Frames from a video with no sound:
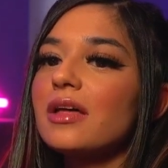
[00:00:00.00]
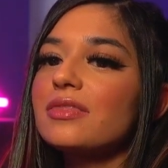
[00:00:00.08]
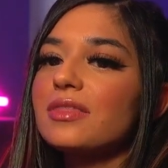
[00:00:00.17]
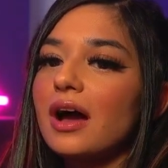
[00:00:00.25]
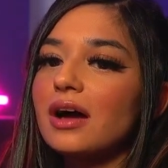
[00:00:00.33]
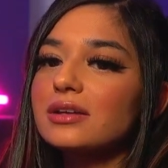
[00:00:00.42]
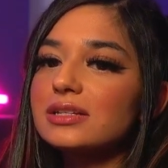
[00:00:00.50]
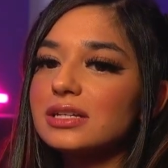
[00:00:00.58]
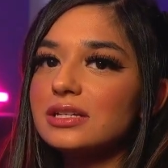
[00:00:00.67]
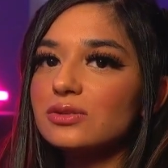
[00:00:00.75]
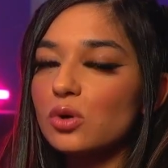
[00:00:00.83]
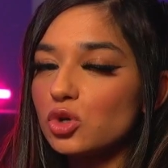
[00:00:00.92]
that
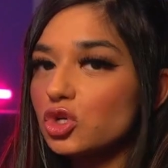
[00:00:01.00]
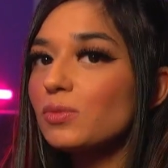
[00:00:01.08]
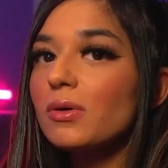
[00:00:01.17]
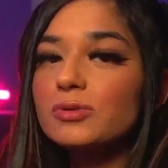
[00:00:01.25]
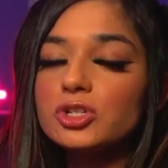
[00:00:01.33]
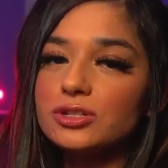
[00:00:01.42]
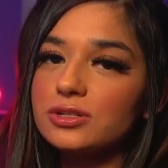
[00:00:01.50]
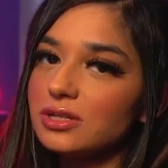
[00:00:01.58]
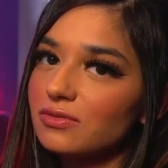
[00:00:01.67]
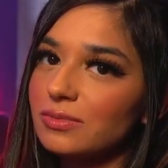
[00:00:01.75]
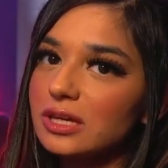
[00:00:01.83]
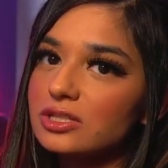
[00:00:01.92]
he's got a job opportunity
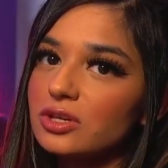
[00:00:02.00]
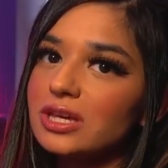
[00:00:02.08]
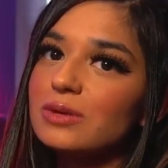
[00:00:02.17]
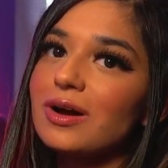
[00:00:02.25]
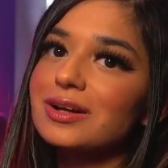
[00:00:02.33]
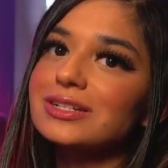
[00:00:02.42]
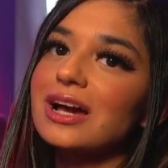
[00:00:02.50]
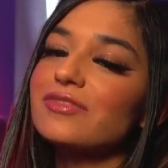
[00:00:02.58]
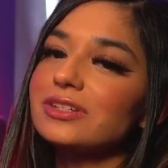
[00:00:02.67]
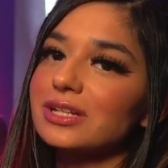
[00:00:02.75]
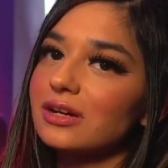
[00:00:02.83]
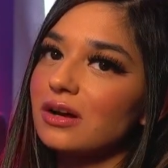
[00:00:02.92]
for me. So he worked at a
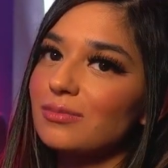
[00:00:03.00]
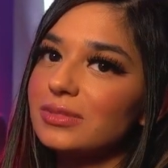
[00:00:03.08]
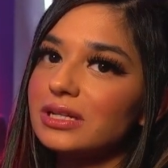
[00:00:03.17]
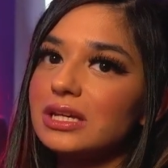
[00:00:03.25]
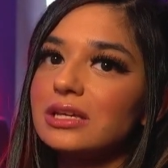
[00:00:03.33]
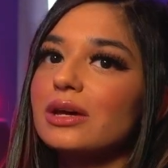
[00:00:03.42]
fintech company.